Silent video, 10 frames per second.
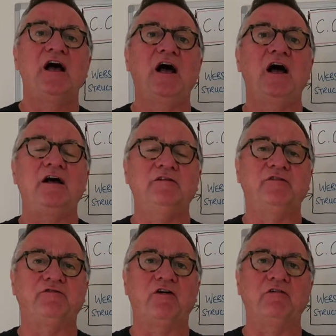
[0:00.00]

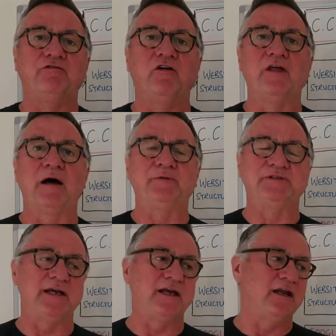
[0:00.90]
for that
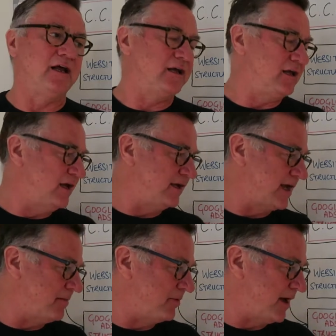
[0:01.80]
particular
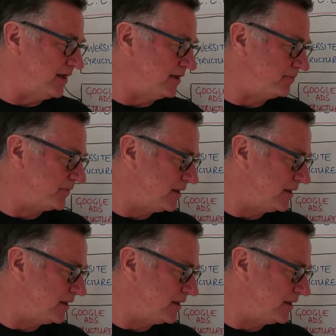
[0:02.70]
campaign.